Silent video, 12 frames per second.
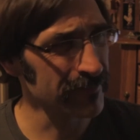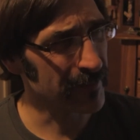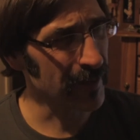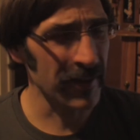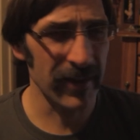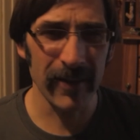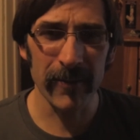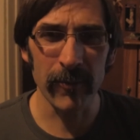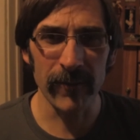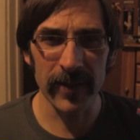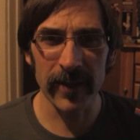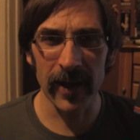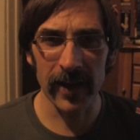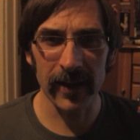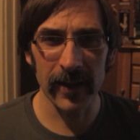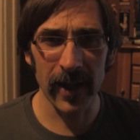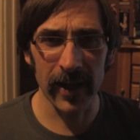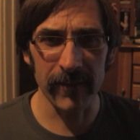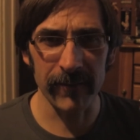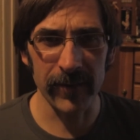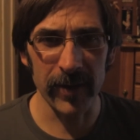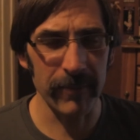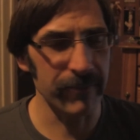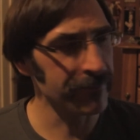I think this movie's got kind of
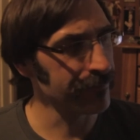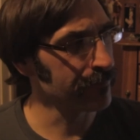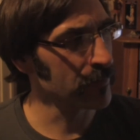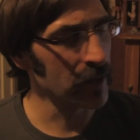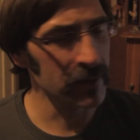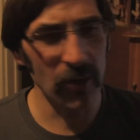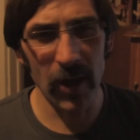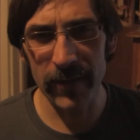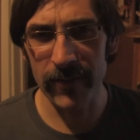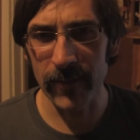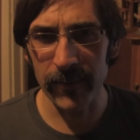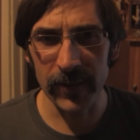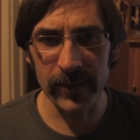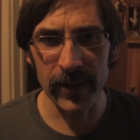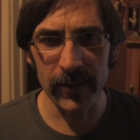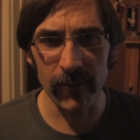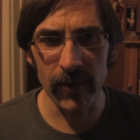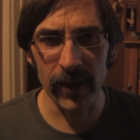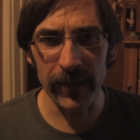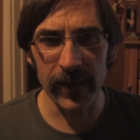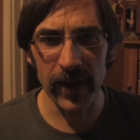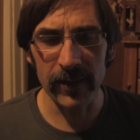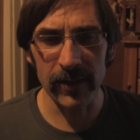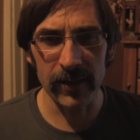lost something later on. They
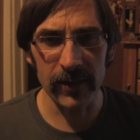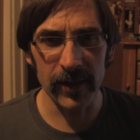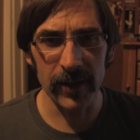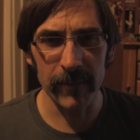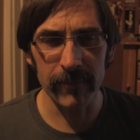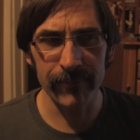got a little, I